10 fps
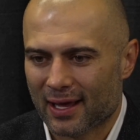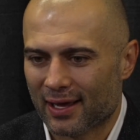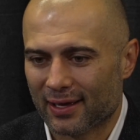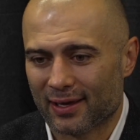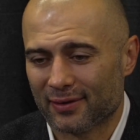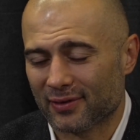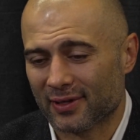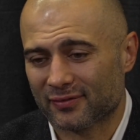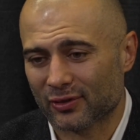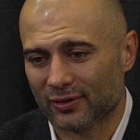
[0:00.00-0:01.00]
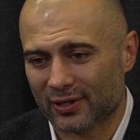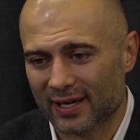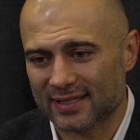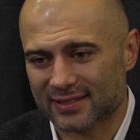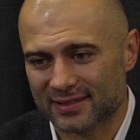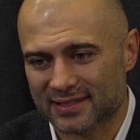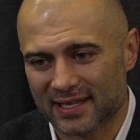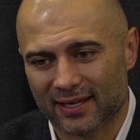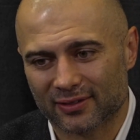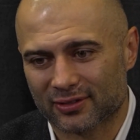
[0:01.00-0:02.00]
I, I I've told the guys in
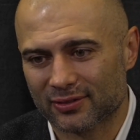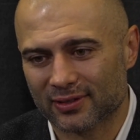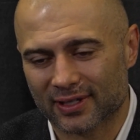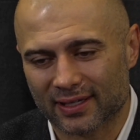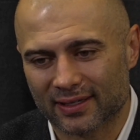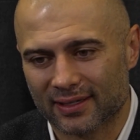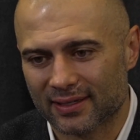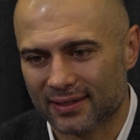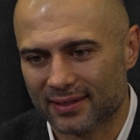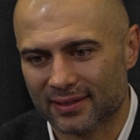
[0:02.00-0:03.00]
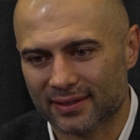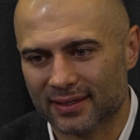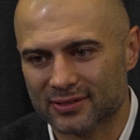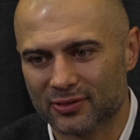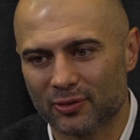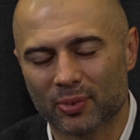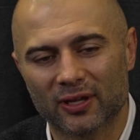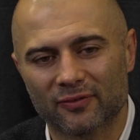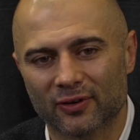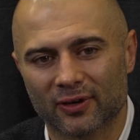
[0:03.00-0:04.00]
Seattle too, like I, that's what you play
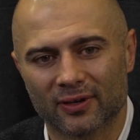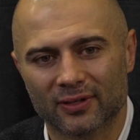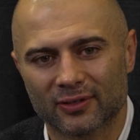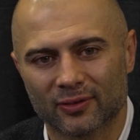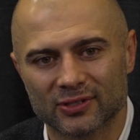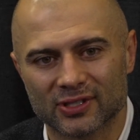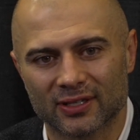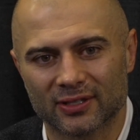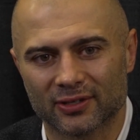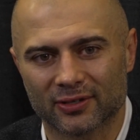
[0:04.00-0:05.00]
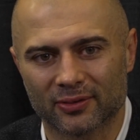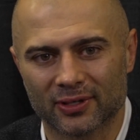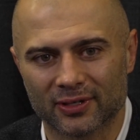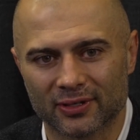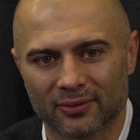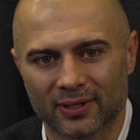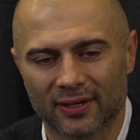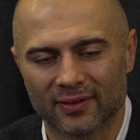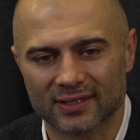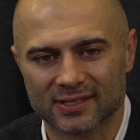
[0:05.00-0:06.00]
for towards the end of your career. You want to
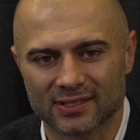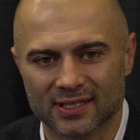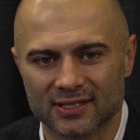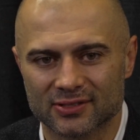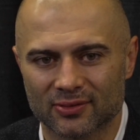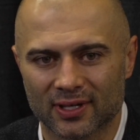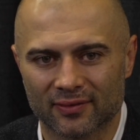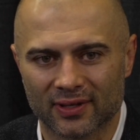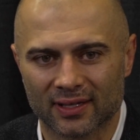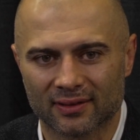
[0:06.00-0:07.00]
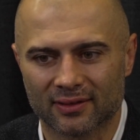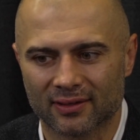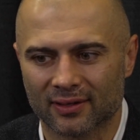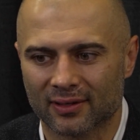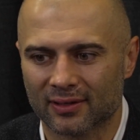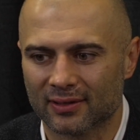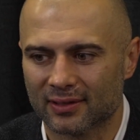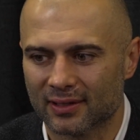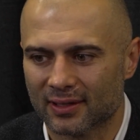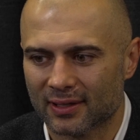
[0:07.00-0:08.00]
have that success. You want to have that, uh,
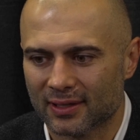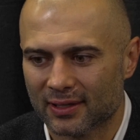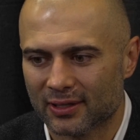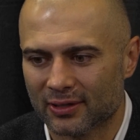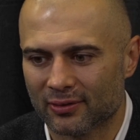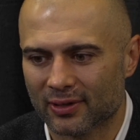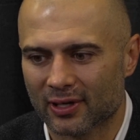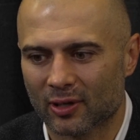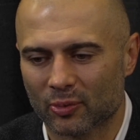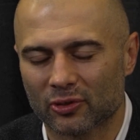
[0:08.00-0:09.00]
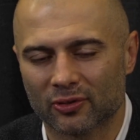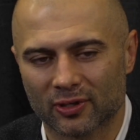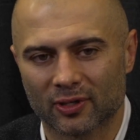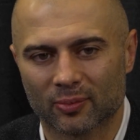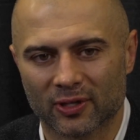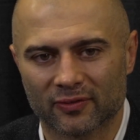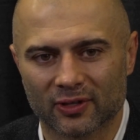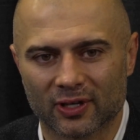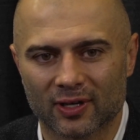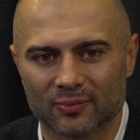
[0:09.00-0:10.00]
you know, that opportunity to play for the
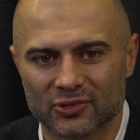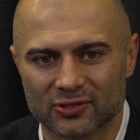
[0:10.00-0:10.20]
cup.